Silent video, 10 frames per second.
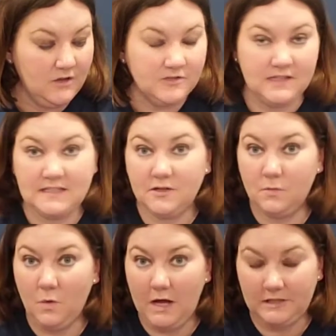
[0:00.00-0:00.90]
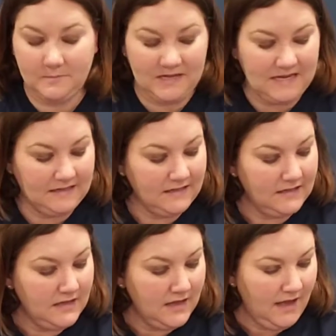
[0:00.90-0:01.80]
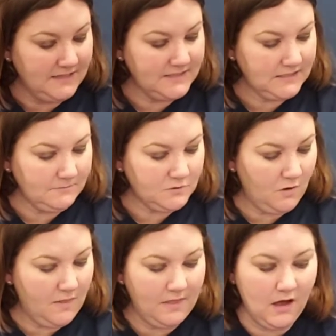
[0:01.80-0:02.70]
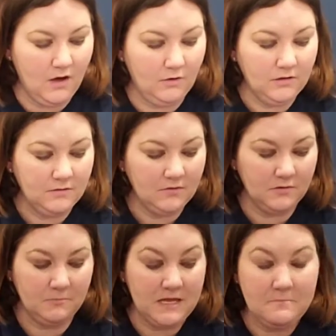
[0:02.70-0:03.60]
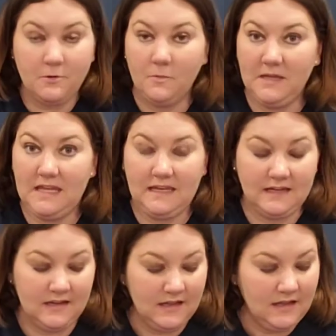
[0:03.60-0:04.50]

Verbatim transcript: So that's our water bead. I skipped one though, the people bead.